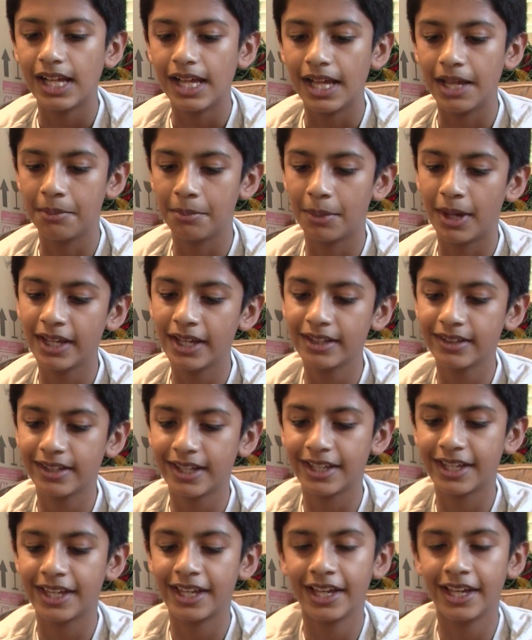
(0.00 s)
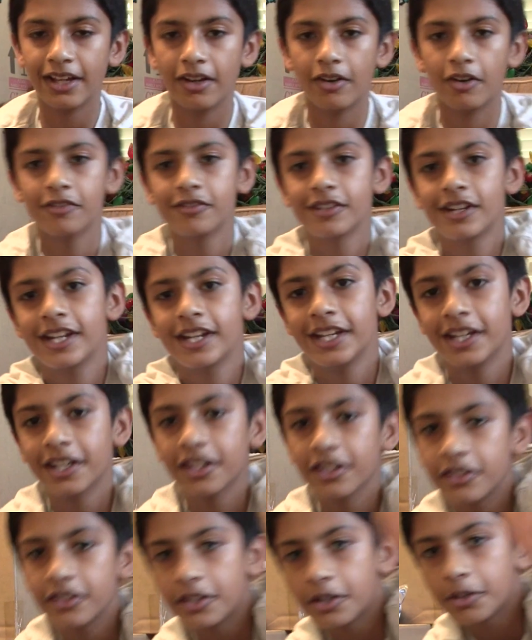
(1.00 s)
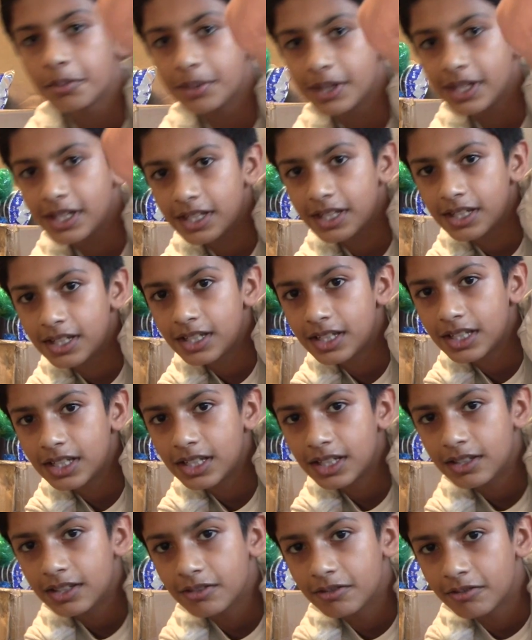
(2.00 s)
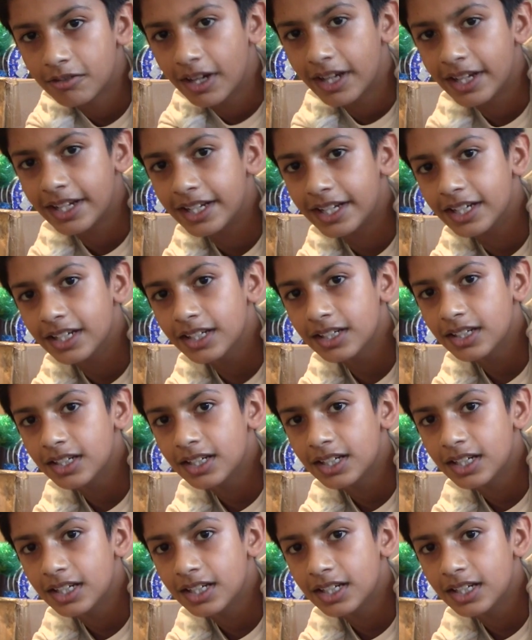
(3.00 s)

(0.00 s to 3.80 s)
it might like hit over here a little bit, right here.